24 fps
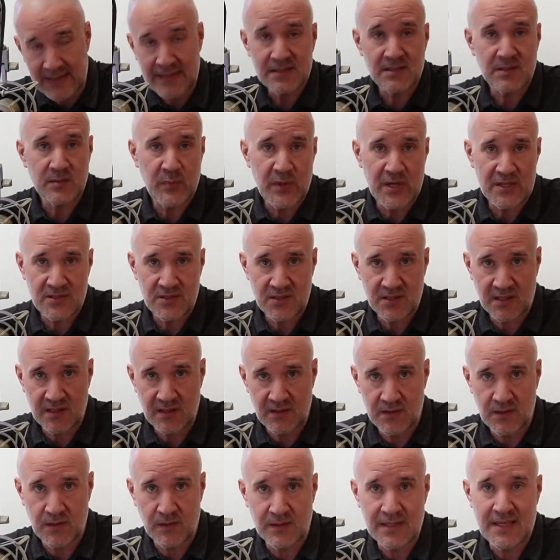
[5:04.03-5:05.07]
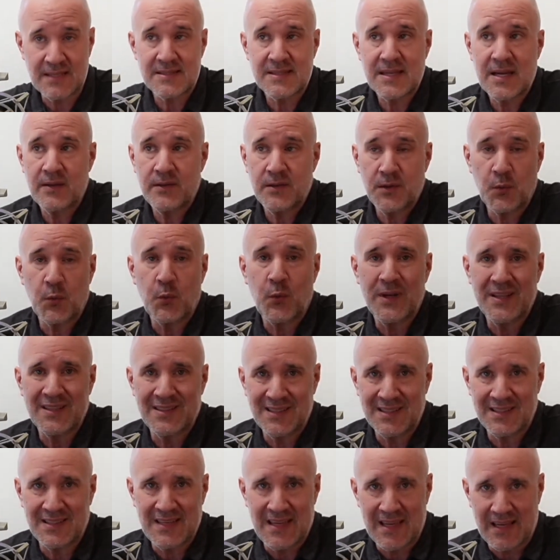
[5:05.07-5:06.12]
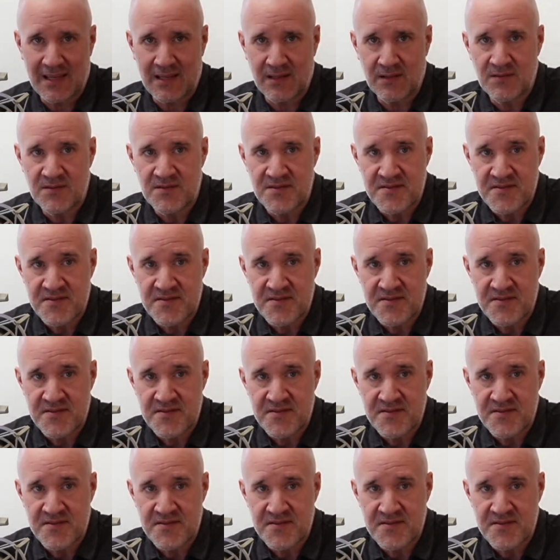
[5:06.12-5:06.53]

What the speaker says: that's the best you can do. That's how you win the day.